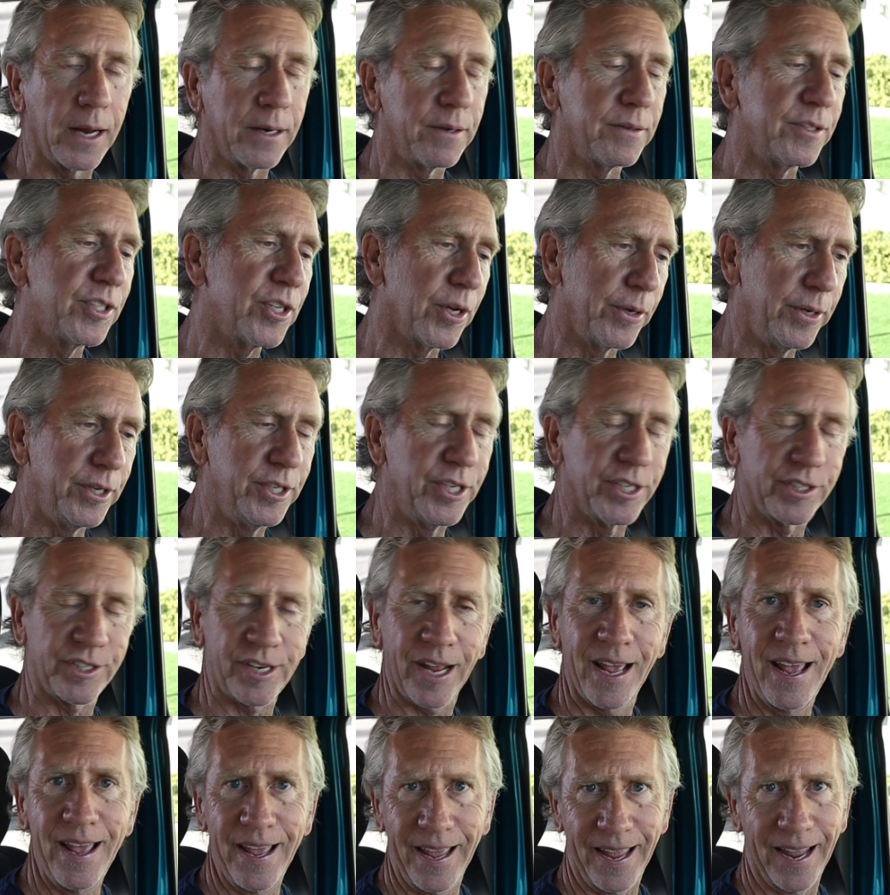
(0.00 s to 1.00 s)
And so you
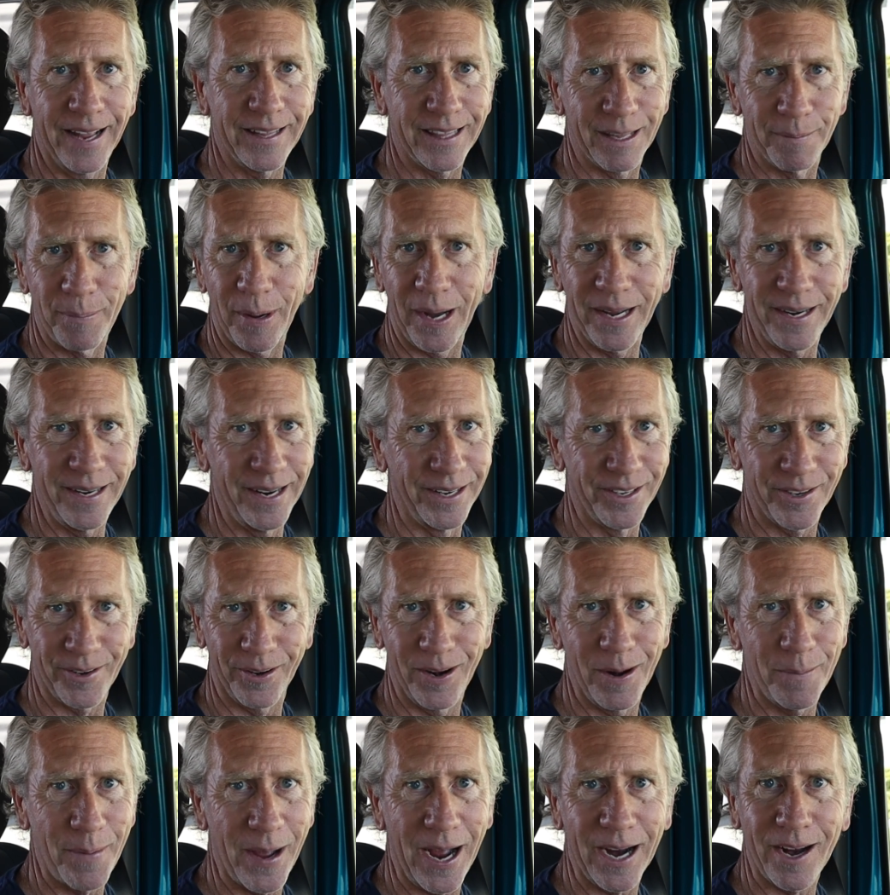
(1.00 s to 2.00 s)
just hit the button and
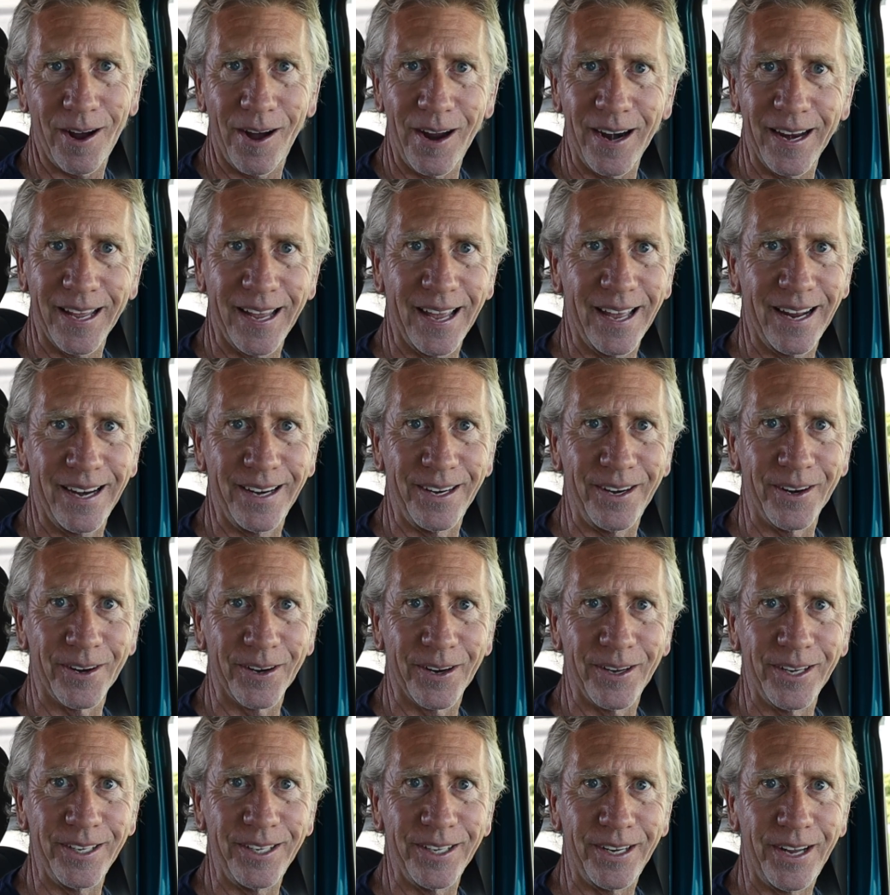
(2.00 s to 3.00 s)
turn it back on again and you're
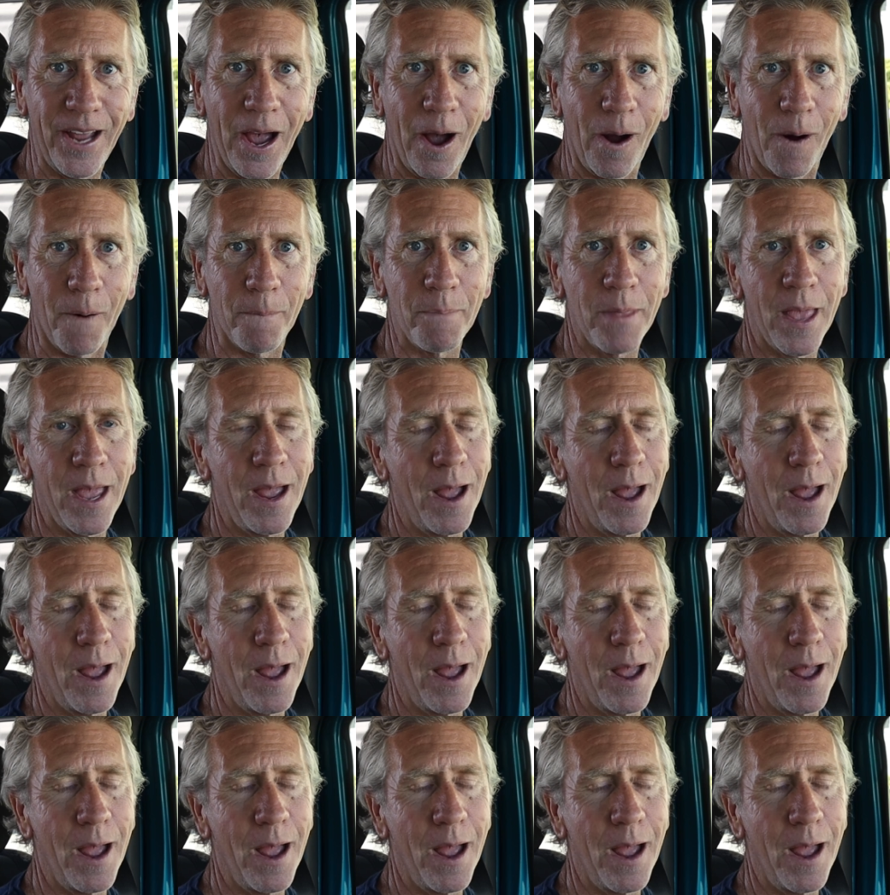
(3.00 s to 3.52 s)
good to go.